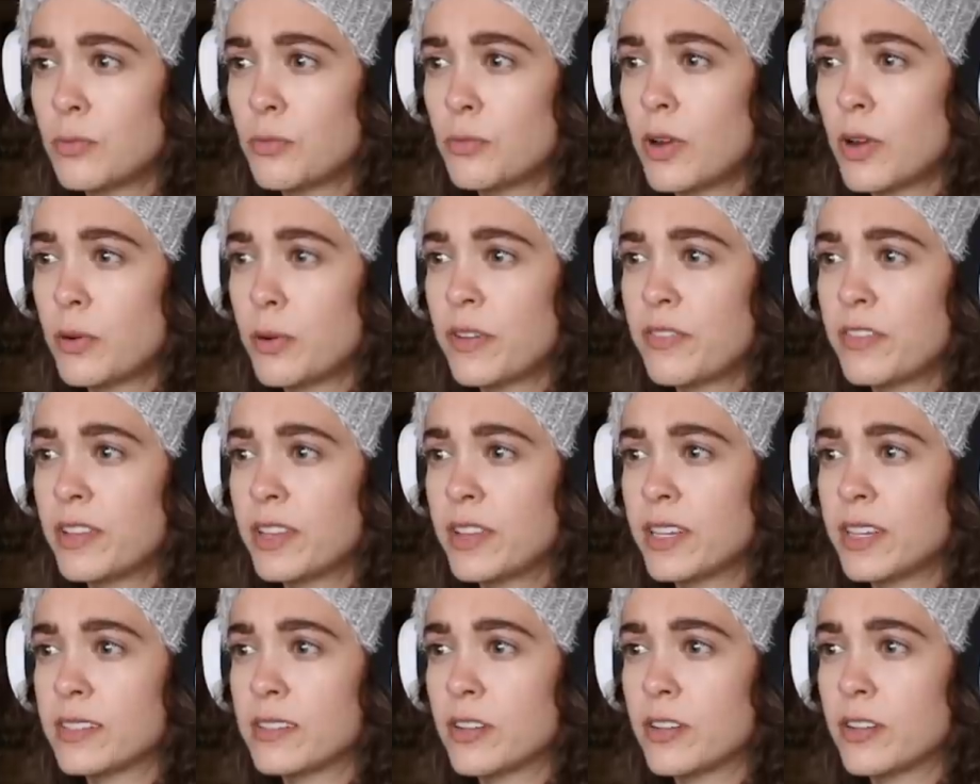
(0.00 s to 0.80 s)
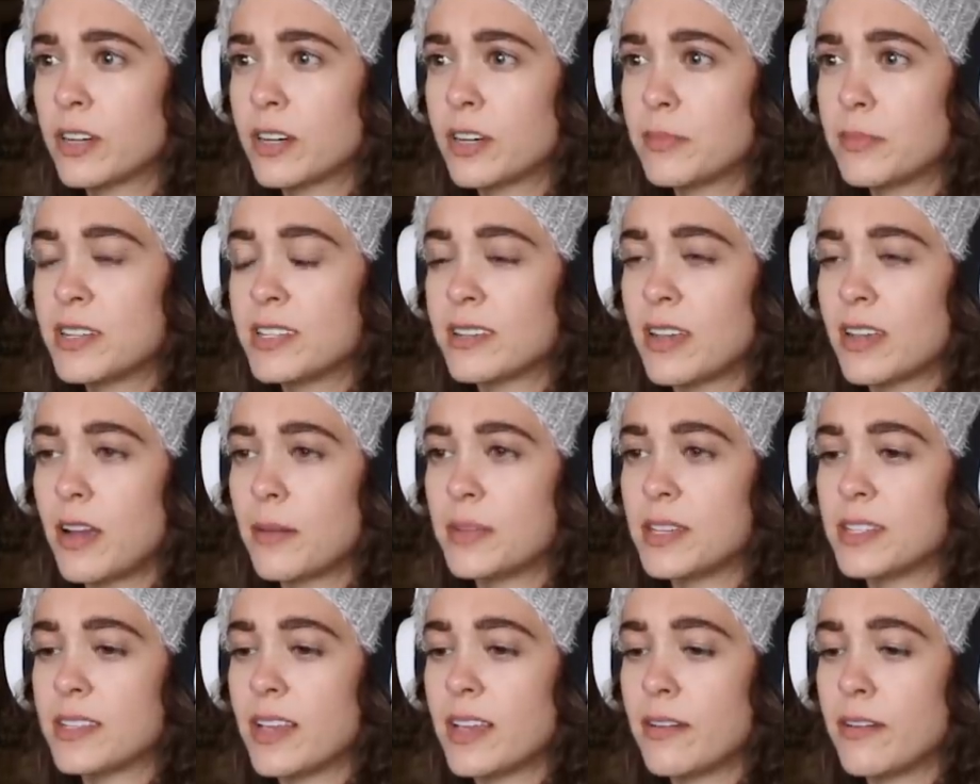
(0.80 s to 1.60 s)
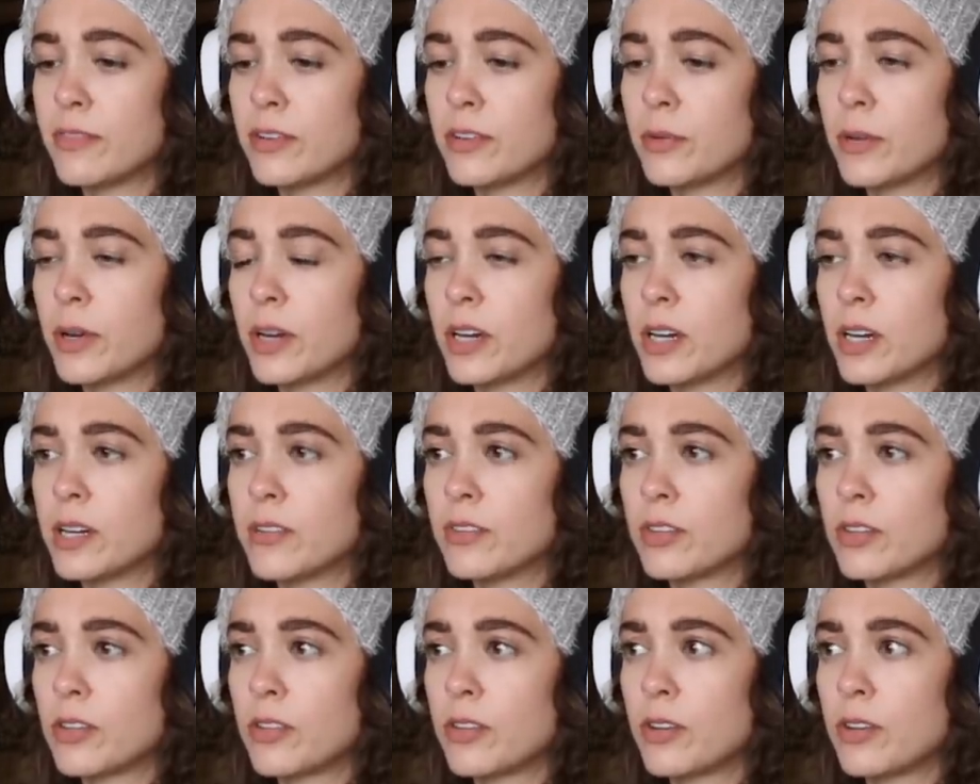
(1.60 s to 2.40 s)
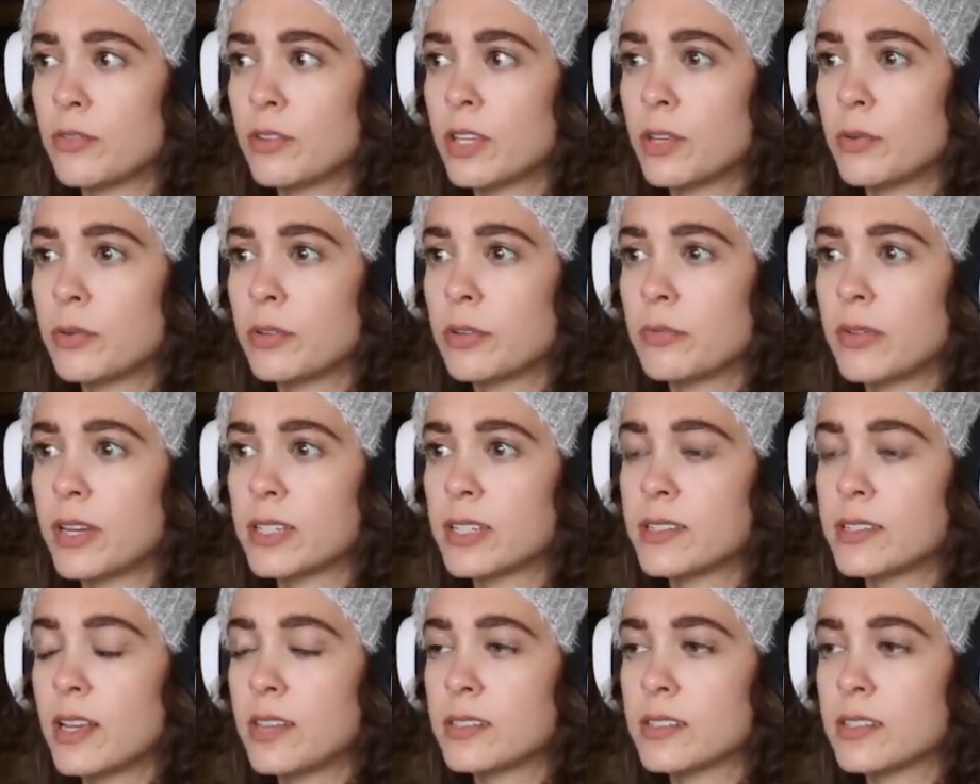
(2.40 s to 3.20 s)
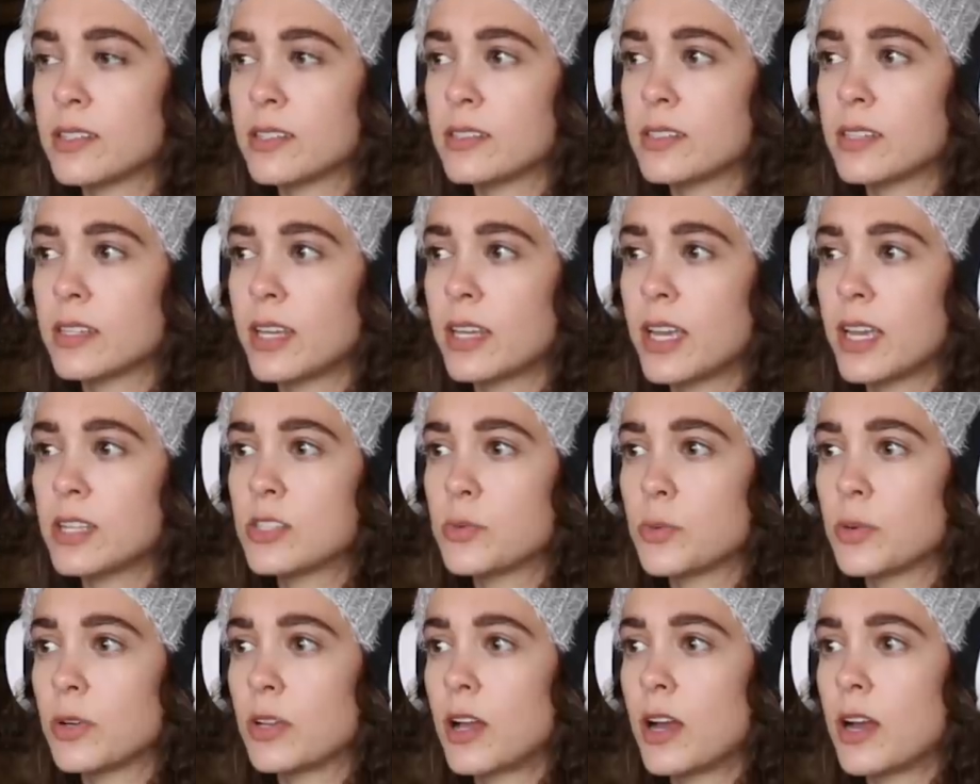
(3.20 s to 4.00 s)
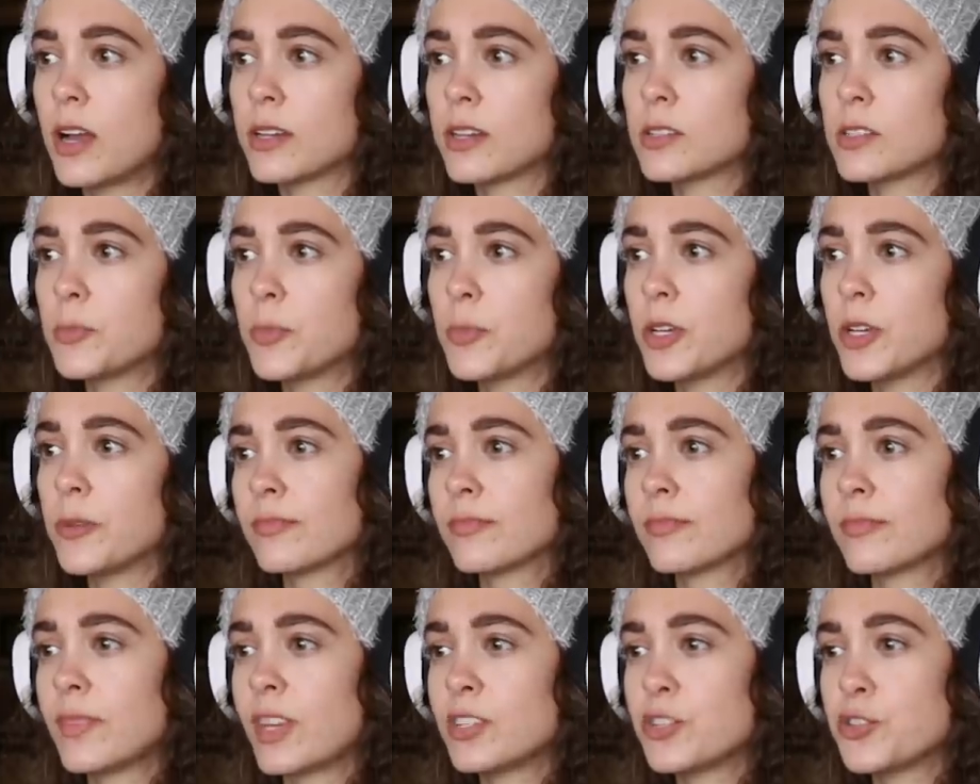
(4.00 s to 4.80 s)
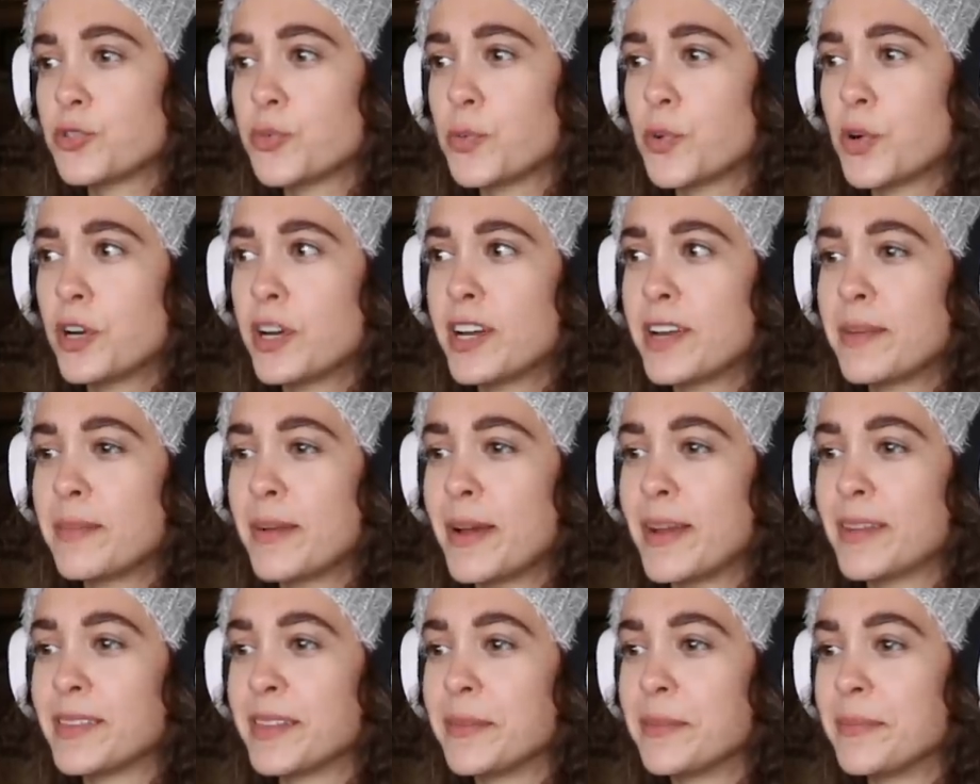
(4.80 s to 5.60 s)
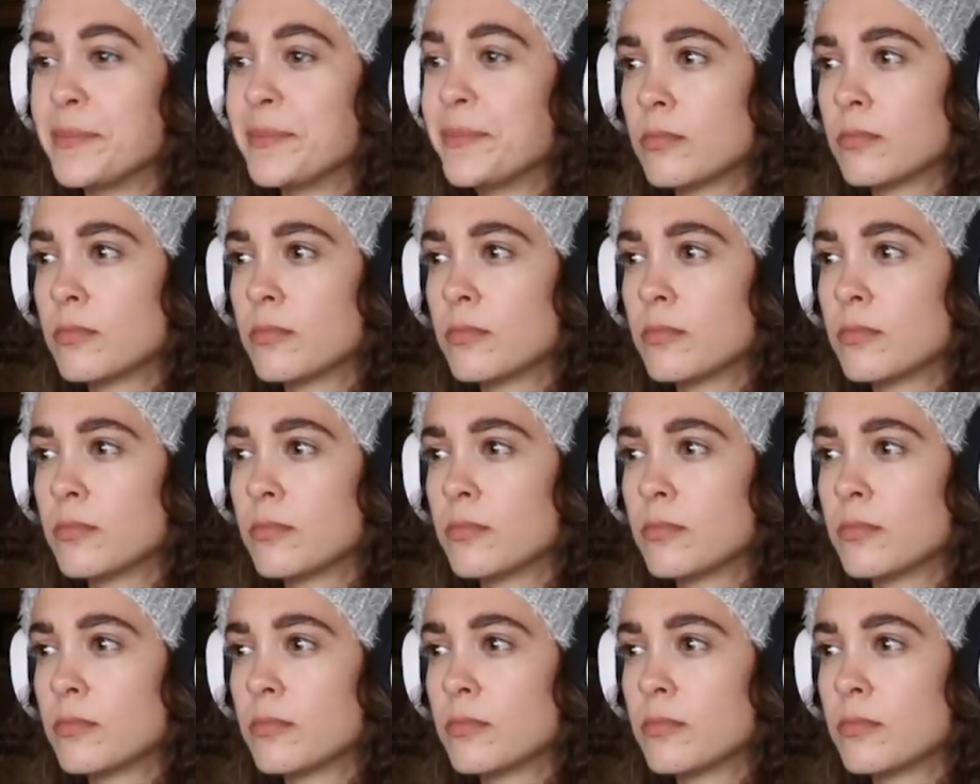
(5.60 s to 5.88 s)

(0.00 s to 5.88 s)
Why do I feel like there are gonna be zombies everywhere? Even though that really wouldn't make sense because the gates were locked, but I just worry about them.